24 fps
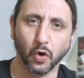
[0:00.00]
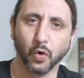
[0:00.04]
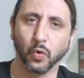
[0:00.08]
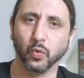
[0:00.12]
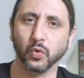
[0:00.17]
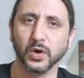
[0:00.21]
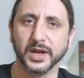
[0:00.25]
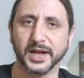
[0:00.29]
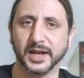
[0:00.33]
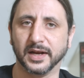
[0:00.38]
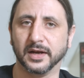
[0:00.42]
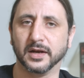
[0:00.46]

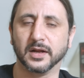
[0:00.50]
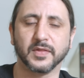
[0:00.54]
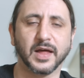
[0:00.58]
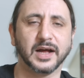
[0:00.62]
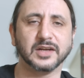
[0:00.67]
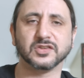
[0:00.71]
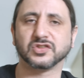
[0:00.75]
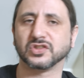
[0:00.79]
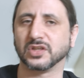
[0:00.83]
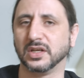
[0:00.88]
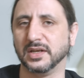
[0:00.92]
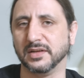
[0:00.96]
all in.
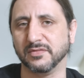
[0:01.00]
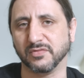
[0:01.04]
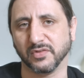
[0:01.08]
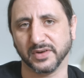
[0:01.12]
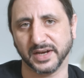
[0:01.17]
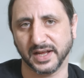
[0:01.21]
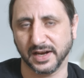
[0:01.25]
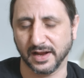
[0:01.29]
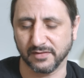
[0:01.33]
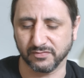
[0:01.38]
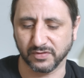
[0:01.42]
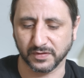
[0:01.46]
That's
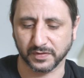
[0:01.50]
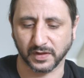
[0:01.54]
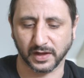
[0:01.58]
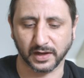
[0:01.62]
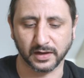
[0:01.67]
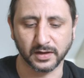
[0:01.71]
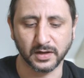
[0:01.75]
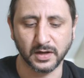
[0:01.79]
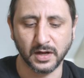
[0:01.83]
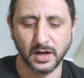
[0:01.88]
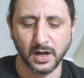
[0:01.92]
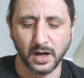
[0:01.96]
delivery and everything.
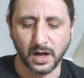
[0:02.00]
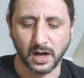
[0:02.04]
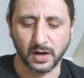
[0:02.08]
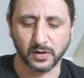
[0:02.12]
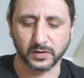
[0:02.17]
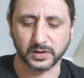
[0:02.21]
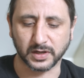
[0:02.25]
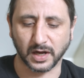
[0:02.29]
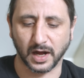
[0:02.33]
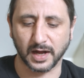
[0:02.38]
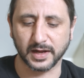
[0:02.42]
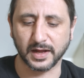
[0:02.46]

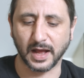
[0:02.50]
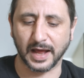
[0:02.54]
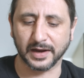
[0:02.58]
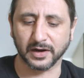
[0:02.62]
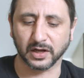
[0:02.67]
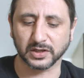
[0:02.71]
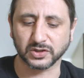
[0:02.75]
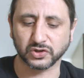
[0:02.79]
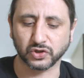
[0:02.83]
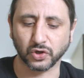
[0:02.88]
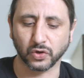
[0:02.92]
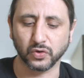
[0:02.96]
Okay, and
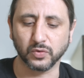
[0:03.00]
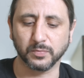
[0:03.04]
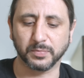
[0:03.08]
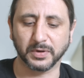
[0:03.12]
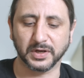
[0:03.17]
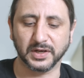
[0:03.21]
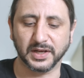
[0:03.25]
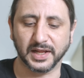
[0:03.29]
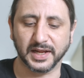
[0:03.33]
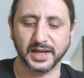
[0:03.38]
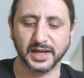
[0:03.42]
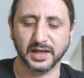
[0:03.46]
I do
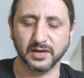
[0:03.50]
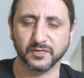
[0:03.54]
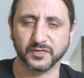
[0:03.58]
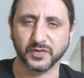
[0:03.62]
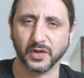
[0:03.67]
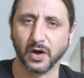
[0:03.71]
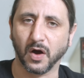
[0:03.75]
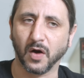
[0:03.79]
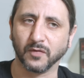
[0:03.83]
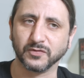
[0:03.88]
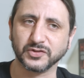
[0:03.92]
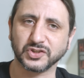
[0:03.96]
believe
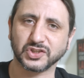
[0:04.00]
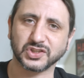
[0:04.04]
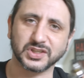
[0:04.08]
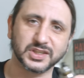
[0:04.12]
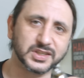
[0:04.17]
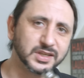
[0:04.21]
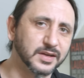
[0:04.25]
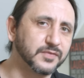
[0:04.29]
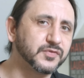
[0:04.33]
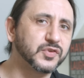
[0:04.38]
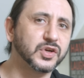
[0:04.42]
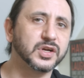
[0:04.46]
that
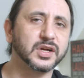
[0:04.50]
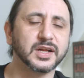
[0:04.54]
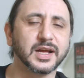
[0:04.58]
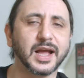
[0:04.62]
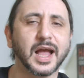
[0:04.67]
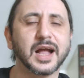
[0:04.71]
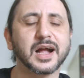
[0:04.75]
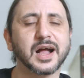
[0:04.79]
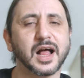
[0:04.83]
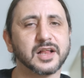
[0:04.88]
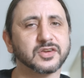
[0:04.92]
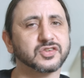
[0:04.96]
obviously if you're going to
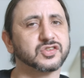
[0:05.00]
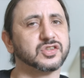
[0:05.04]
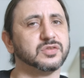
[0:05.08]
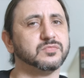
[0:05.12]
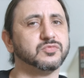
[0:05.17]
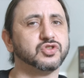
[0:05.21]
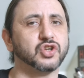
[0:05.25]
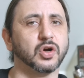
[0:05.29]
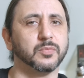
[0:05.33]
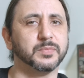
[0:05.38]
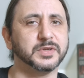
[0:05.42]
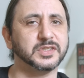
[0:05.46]
get custom
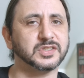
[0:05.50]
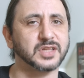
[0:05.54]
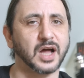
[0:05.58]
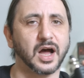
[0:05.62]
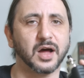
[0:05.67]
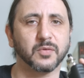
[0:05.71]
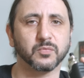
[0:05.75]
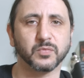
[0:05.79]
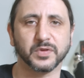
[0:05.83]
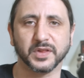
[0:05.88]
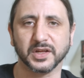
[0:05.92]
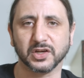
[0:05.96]
jobbies
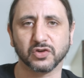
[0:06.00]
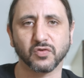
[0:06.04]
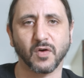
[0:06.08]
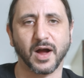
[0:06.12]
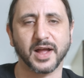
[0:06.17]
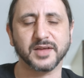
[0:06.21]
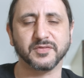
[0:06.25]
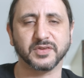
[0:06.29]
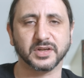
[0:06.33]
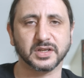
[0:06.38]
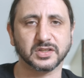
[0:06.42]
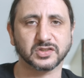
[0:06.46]
done with
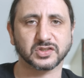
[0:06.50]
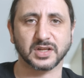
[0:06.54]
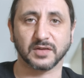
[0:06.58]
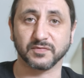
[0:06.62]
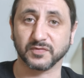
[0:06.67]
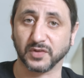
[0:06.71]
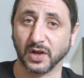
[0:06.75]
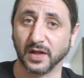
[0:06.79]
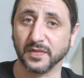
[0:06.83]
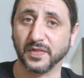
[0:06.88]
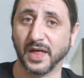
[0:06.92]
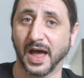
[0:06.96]
engraving and
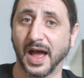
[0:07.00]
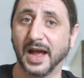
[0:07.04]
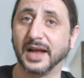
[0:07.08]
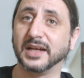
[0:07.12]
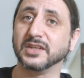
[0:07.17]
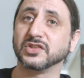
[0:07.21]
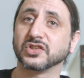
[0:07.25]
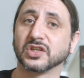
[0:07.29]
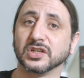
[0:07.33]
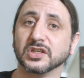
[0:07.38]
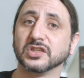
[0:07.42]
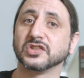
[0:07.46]
stuff like that,
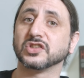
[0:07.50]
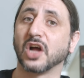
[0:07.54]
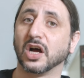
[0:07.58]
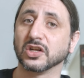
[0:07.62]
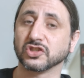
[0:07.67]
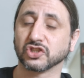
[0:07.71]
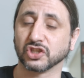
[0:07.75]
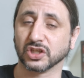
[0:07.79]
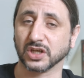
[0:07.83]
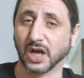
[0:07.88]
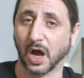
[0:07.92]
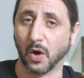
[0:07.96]
it's going to start
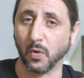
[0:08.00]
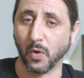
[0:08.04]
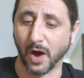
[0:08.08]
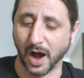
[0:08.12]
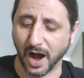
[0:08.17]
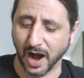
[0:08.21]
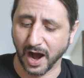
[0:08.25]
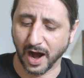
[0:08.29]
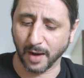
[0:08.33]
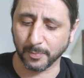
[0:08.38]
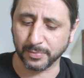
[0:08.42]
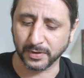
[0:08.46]
to go
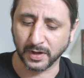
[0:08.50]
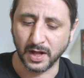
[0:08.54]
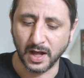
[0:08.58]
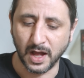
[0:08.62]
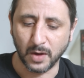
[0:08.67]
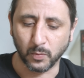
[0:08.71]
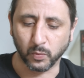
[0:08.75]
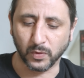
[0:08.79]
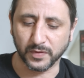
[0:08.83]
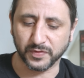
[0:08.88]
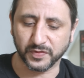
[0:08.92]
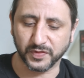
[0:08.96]
up.
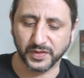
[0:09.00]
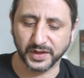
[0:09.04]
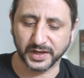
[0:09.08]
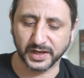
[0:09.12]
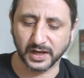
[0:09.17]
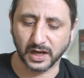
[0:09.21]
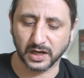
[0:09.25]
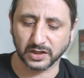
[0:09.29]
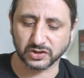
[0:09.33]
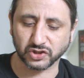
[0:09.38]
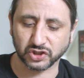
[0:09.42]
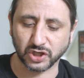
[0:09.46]
With
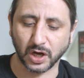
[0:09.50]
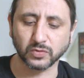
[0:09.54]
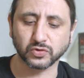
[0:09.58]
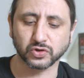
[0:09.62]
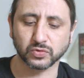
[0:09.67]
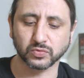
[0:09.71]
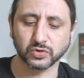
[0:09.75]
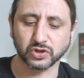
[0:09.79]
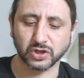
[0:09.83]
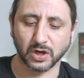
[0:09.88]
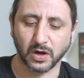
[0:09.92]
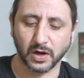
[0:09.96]
the
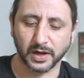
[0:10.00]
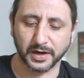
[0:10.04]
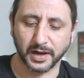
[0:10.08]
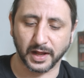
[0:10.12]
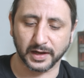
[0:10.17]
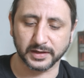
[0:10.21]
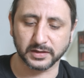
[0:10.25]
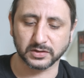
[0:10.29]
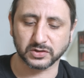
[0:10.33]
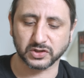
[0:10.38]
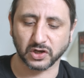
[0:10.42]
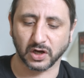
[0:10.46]
total
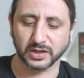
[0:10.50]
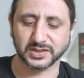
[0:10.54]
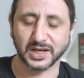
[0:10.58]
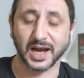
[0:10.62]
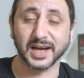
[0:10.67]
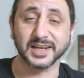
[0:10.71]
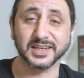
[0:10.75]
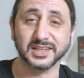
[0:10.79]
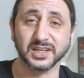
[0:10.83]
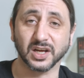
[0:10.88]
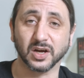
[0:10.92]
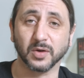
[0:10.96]

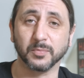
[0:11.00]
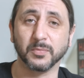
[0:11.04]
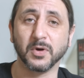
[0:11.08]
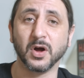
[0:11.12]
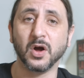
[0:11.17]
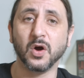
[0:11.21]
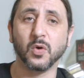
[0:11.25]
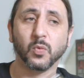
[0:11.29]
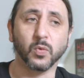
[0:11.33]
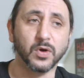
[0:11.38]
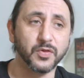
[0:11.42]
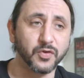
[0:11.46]
titanium,
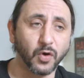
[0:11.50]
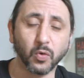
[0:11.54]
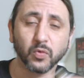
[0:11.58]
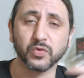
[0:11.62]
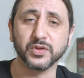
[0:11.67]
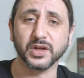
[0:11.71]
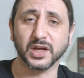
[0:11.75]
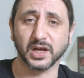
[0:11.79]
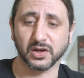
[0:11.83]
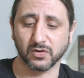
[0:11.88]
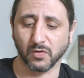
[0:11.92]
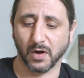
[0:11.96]
with all
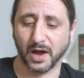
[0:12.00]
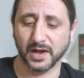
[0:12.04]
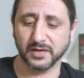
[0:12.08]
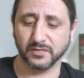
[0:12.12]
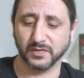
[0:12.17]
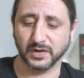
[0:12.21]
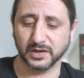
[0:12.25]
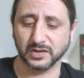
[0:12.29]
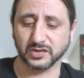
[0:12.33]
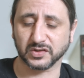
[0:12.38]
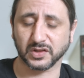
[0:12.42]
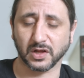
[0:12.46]
the
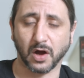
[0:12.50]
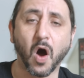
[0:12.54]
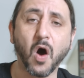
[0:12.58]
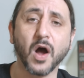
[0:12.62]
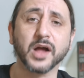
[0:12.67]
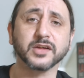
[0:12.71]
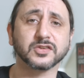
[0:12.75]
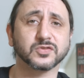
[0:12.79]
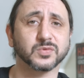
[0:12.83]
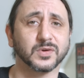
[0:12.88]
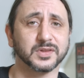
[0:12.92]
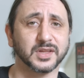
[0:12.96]
engravings, the
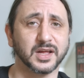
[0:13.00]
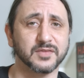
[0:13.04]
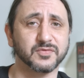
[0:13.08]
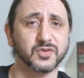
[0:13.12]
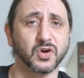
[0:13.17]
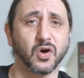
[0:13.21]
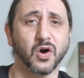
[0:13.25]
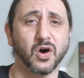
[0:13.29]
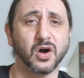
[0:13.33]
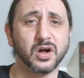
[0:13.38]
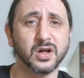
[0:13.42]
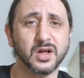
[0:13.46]
highest one they've
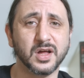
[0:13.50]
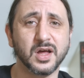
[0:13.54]
got